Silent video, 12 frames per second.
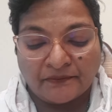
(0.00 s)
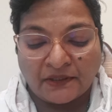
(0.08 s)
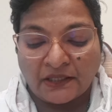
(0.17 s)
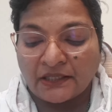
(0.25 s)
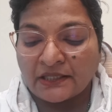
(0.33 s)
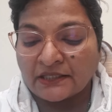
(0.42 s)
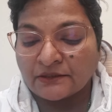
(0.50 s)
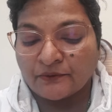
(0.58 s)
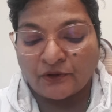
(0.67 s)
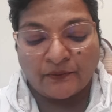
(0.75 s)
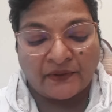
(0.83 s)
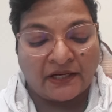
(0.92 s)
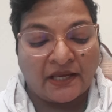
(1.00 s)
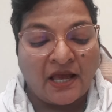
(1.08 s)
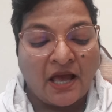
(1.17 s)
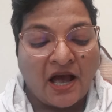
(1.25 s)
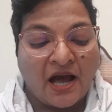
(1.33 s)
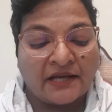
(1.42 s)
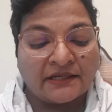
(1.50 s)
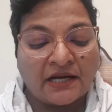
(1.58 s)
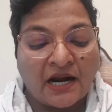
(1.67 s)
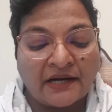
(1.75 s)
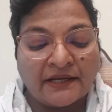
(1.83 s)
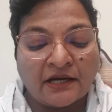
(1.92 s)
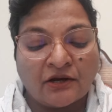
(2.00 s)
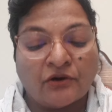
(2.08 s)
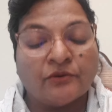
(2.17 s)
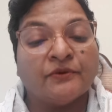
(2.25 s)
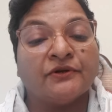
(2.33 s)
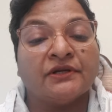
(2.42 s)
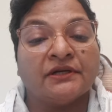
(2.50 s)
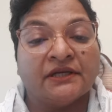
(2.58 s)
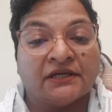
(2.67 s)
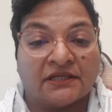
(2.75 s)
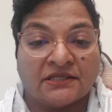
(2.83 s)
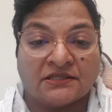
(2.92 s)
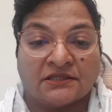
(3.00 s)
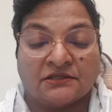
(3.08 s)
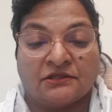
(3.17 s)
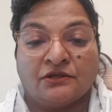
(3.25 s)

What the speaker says: contract properly, and cardiac output decreases.